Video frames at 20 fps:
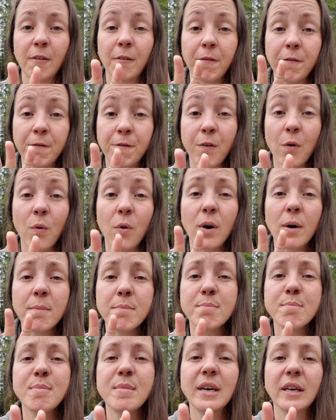four
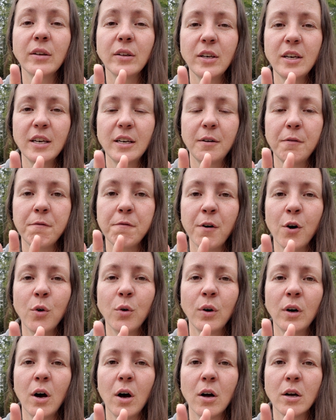million
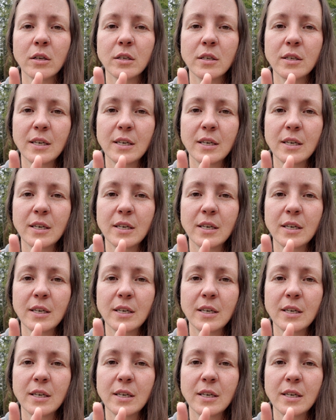phone calls